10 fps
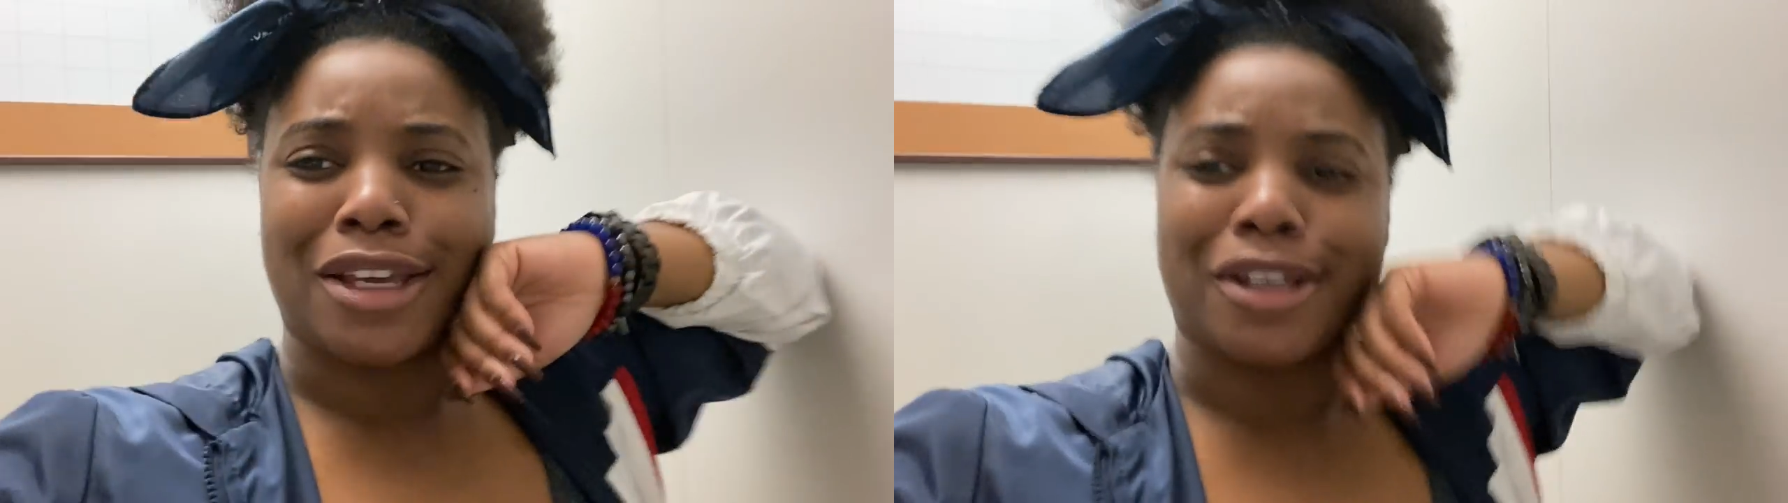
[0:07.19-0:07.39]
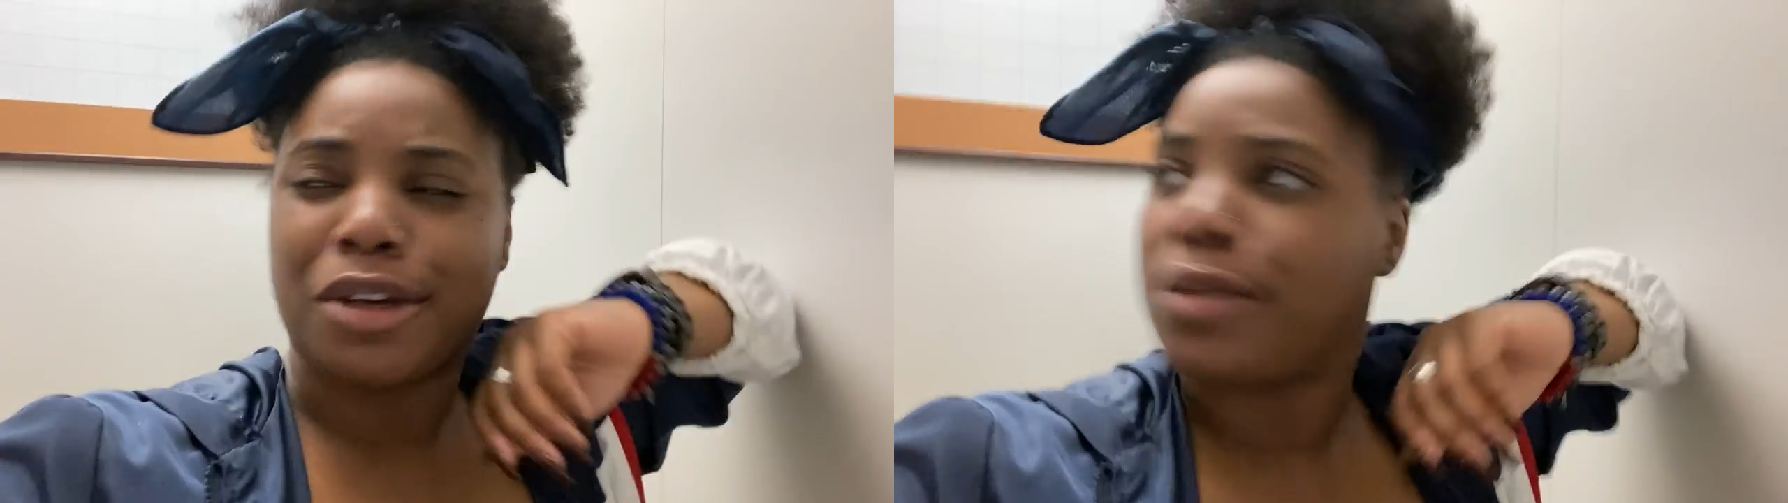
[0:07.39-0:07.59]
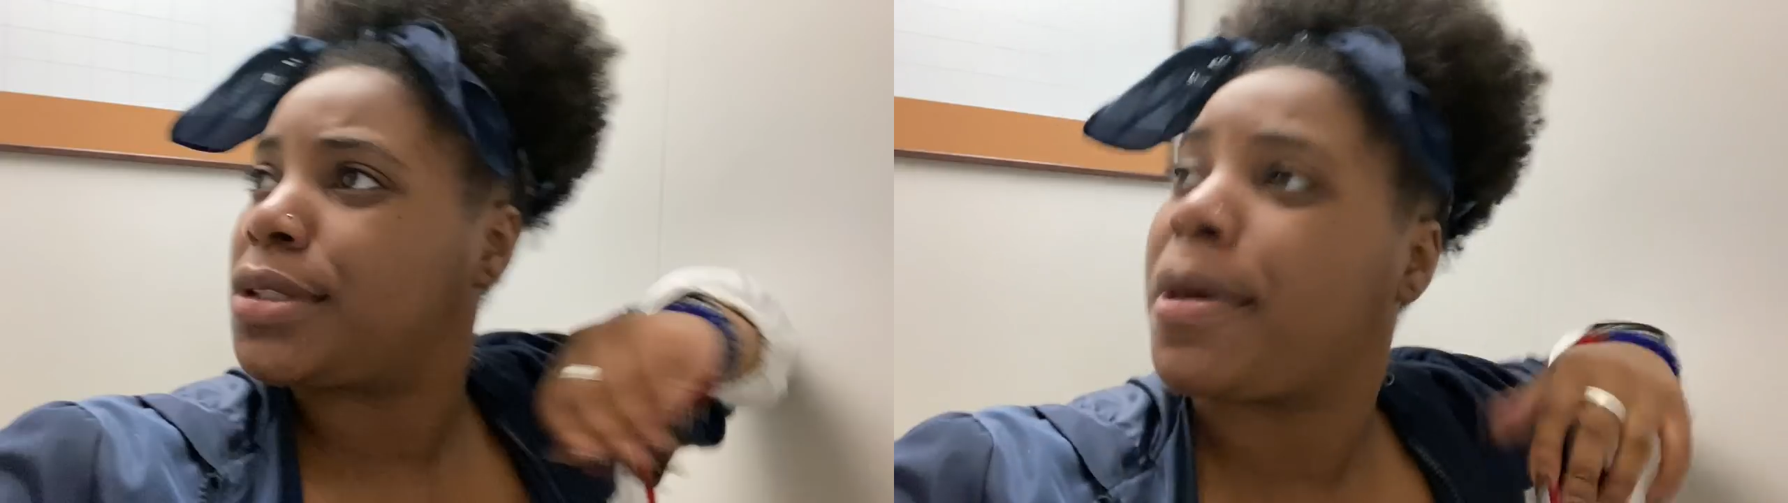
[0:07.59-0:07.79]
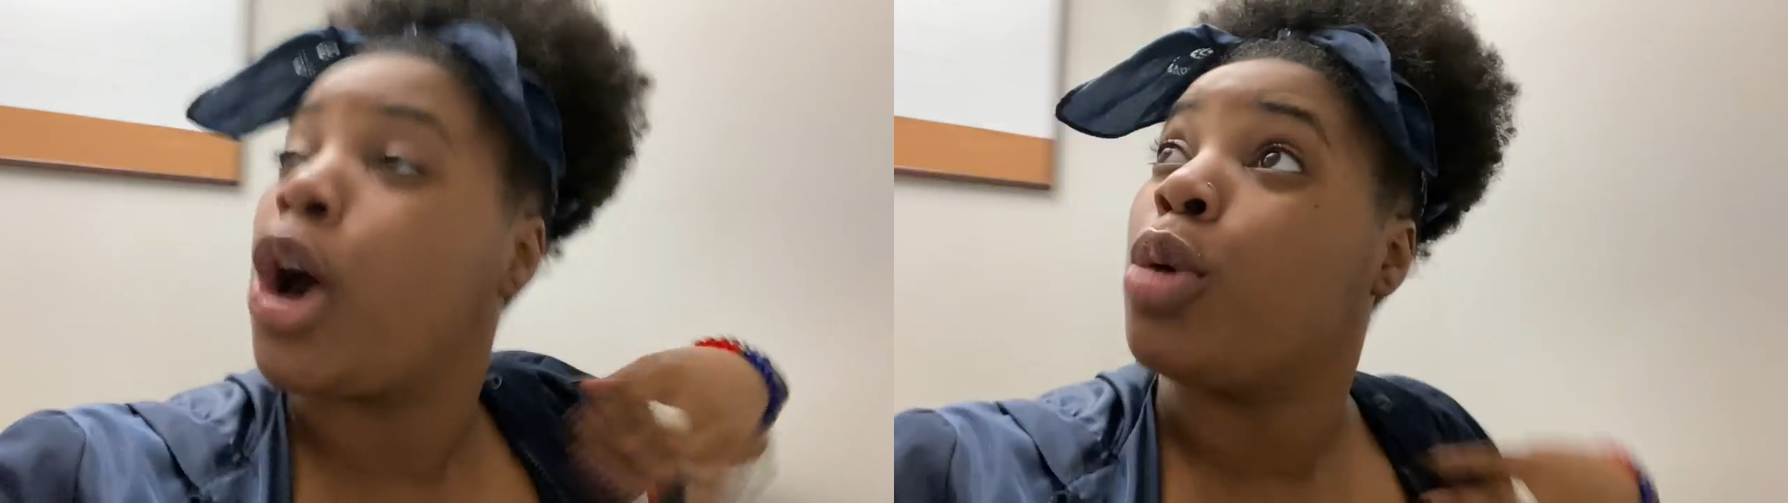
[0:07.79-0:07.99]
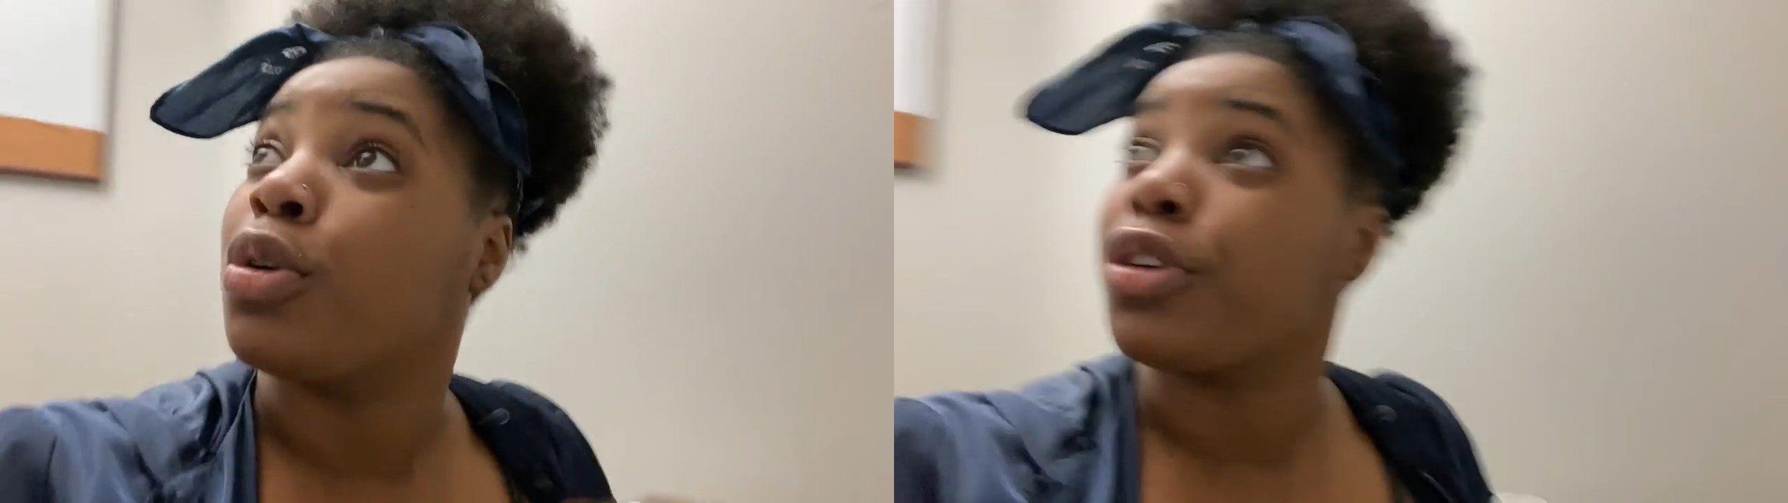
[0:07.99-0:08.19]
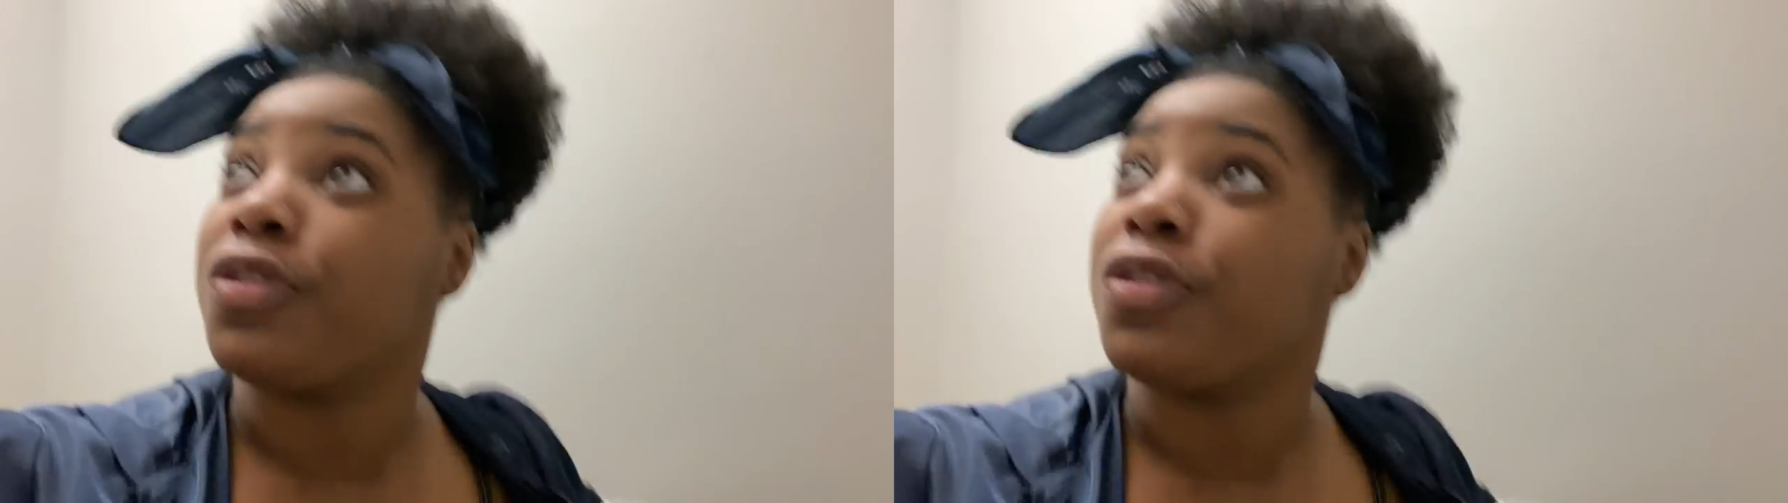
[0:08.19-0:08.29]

Gonna go to my homegirl